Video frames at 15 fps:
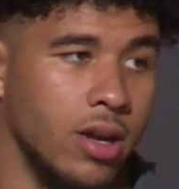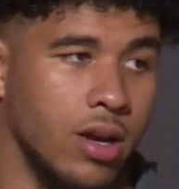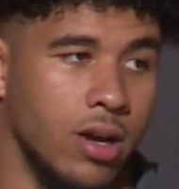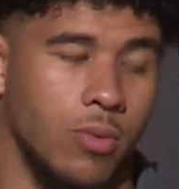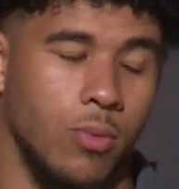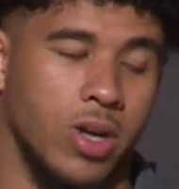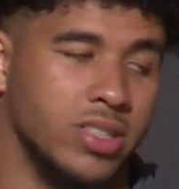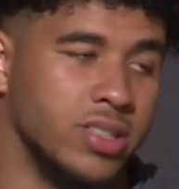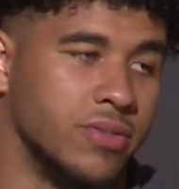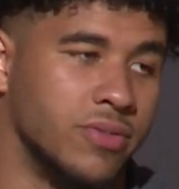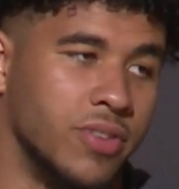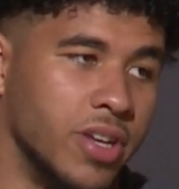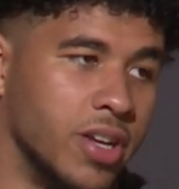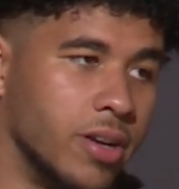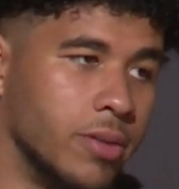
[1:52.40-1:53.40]
um, watching
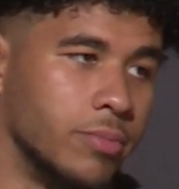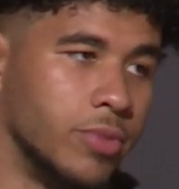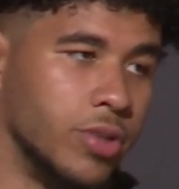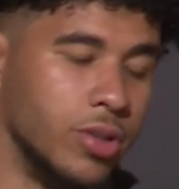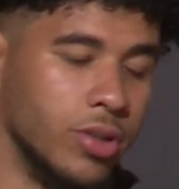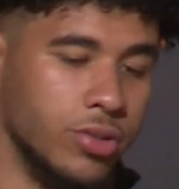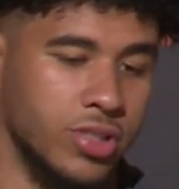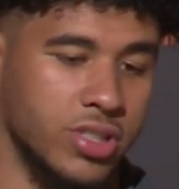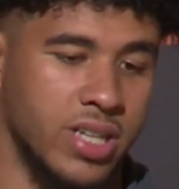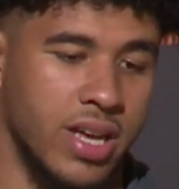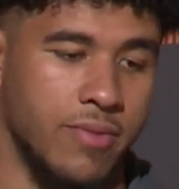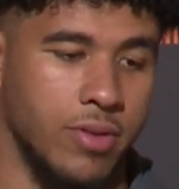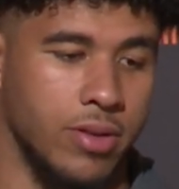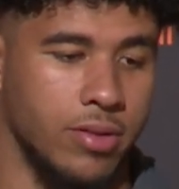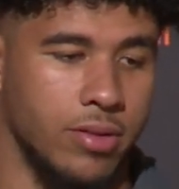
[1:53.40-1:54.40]
film. You know, just
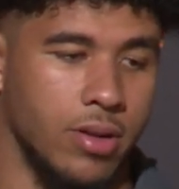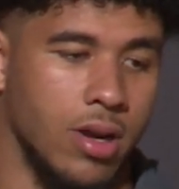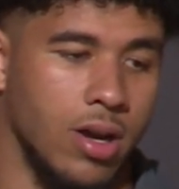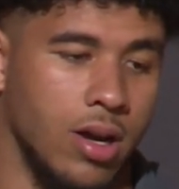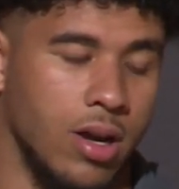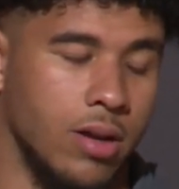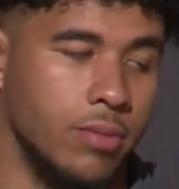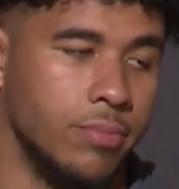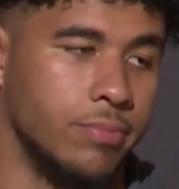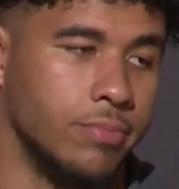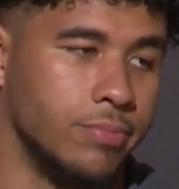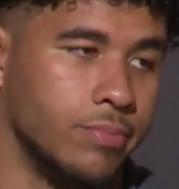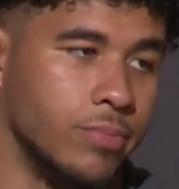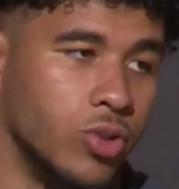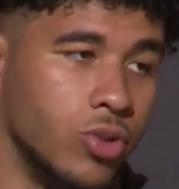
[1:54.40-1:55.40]
having uh,
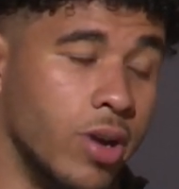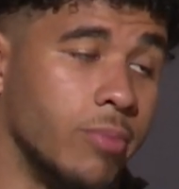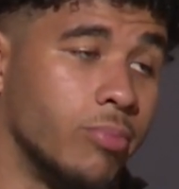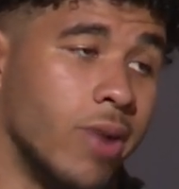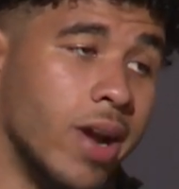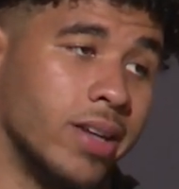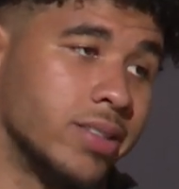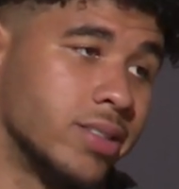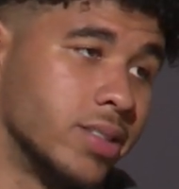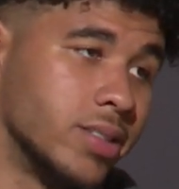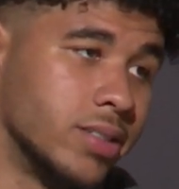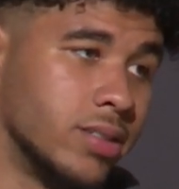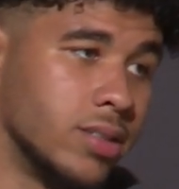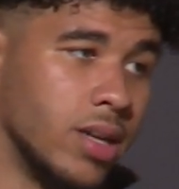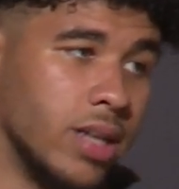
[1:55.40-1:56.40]
great
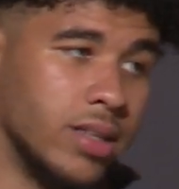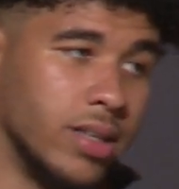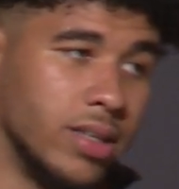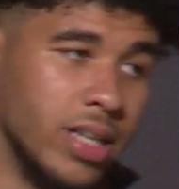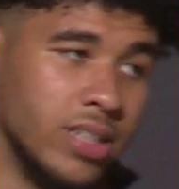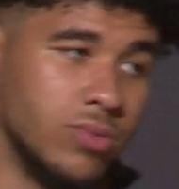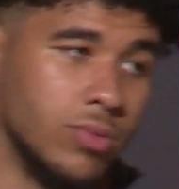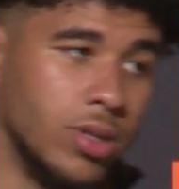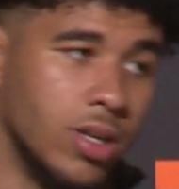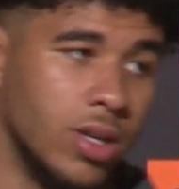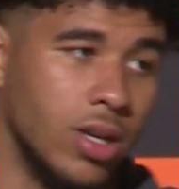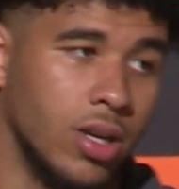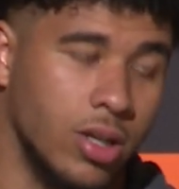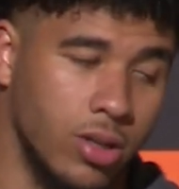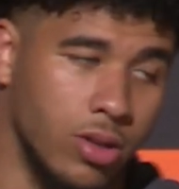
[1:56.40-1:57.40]
practices. I think that's what
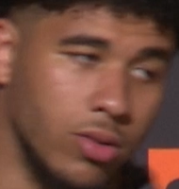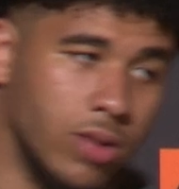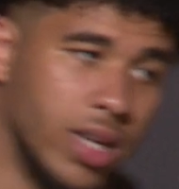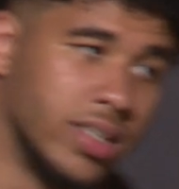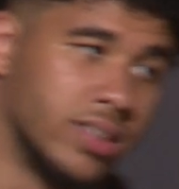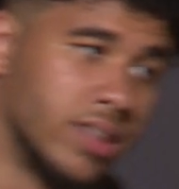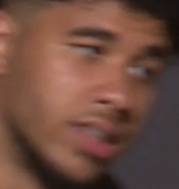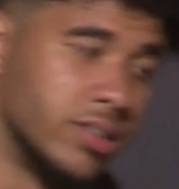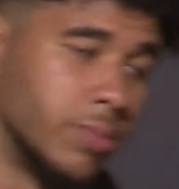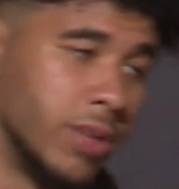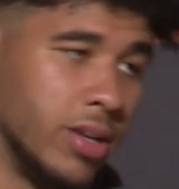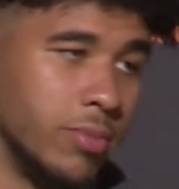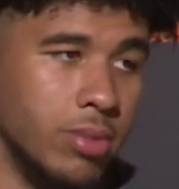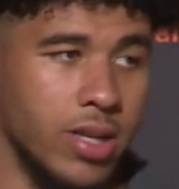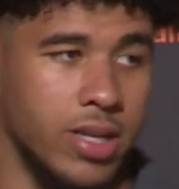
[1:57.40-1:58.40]
you know led to us
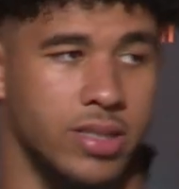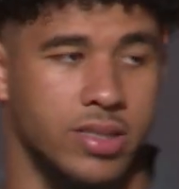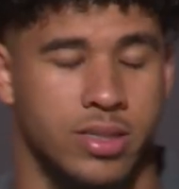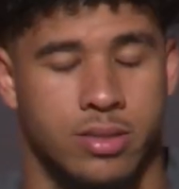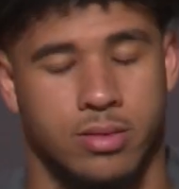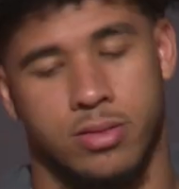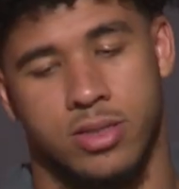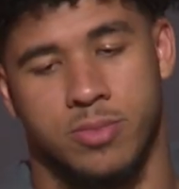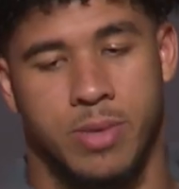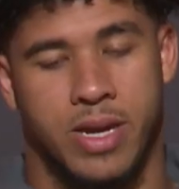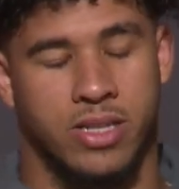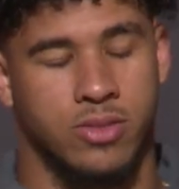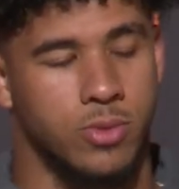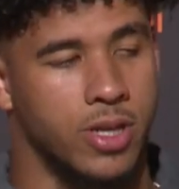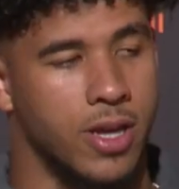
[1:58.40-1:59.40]
making plays this
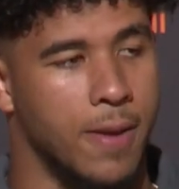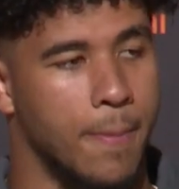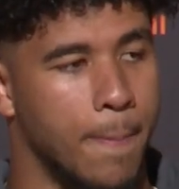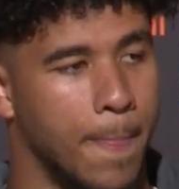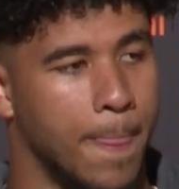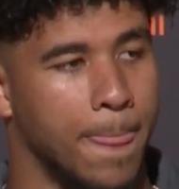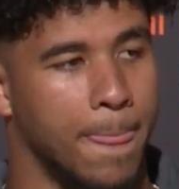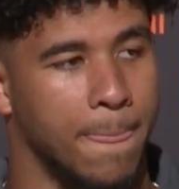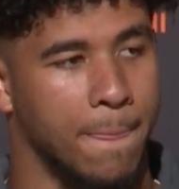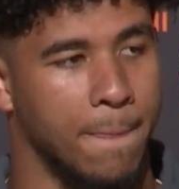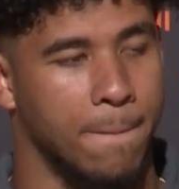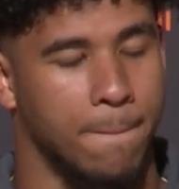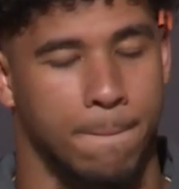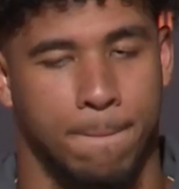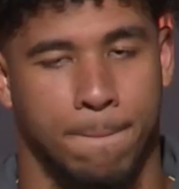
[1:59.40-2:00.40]
past weekend.
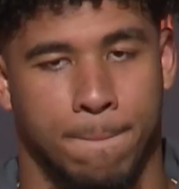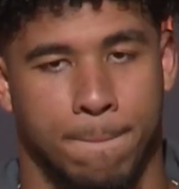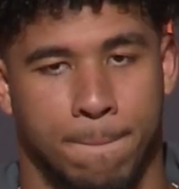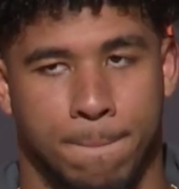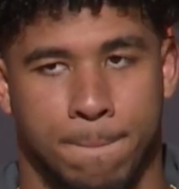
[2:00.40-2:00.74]
Mike.